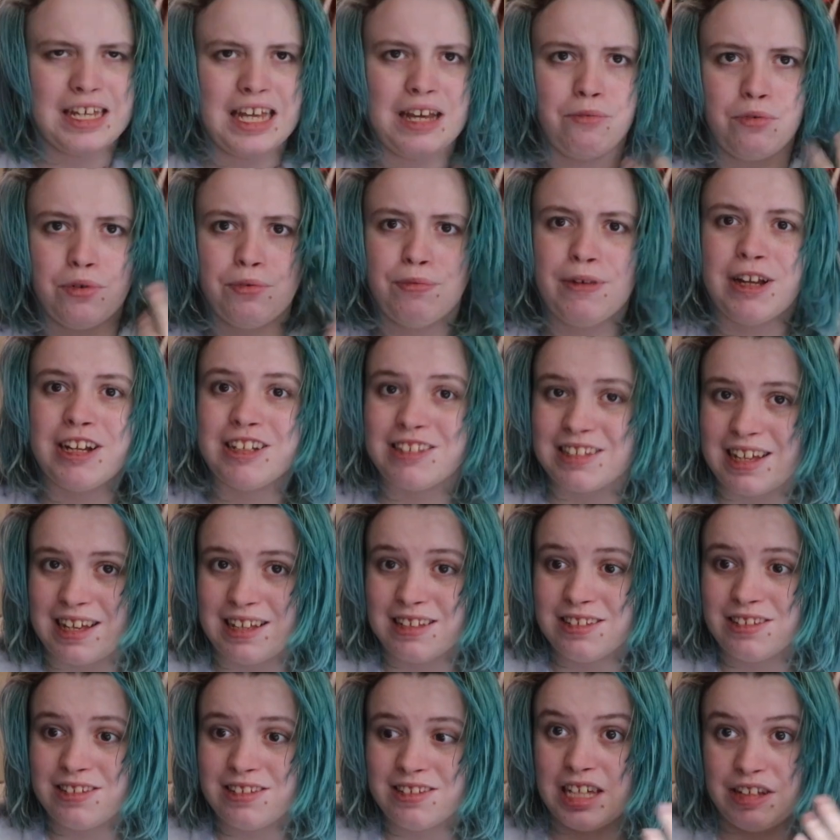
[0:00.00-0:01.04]
It would make
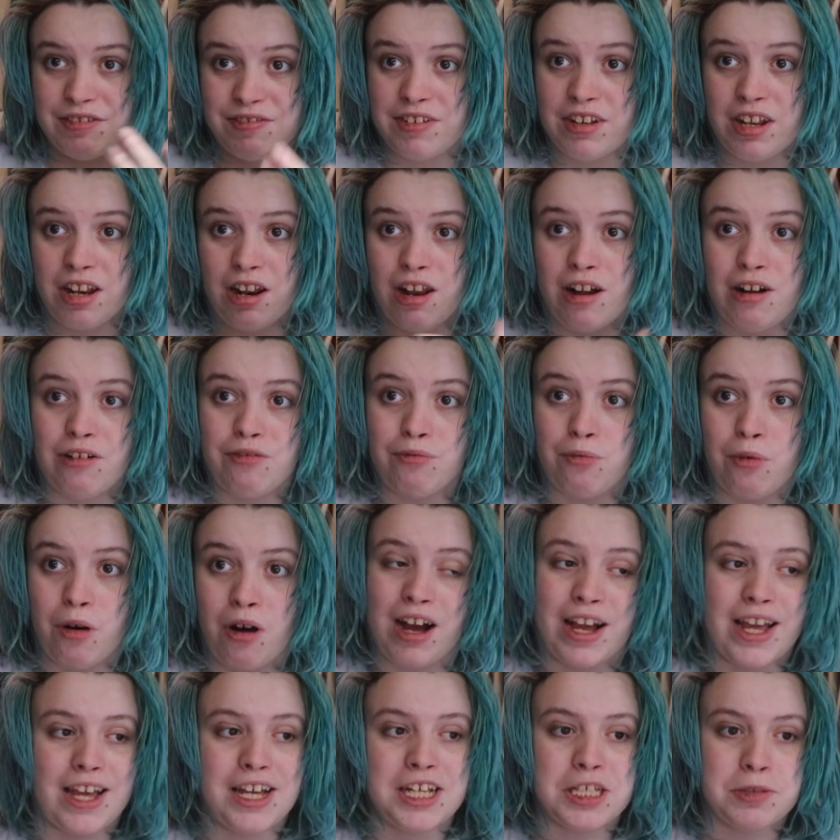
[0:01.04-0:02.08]
sense, given a lot of
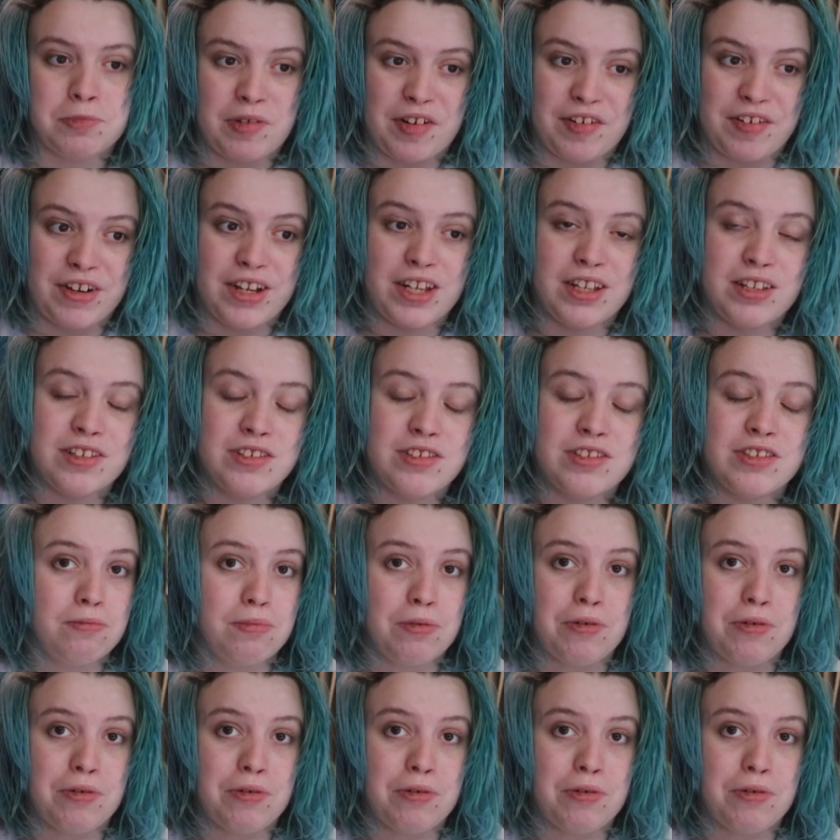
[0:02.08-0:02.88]
what I experience,